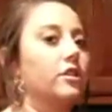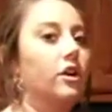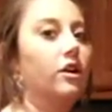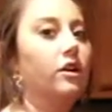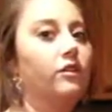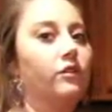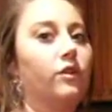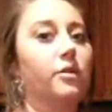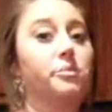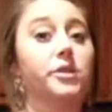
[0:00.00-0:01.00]
to call
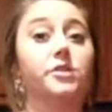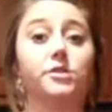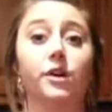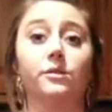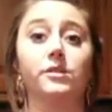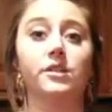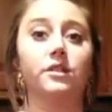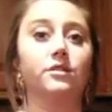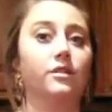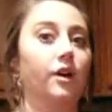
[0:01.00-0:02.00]
for Patron
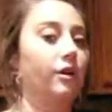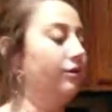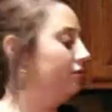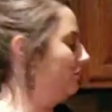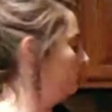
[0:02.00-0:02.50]
Citron.